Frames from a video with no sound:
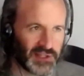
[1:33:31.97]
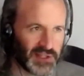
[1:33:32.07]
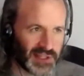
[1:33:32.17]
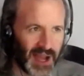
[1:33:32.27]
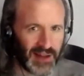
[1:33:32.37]
It's
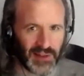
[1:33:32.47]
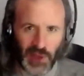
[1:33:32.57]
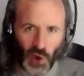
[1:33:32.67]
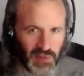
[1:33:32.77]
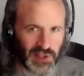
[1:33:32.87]
kind of like the
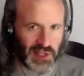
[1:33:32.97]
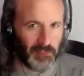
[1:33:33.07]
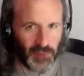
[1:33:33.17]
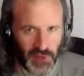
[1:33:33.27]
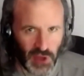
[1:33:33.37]
only
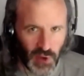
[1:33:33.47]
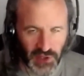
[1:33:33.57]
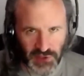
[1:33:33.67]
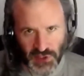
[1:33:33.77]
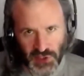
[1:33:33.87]
example in the
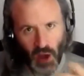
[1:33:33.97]
US is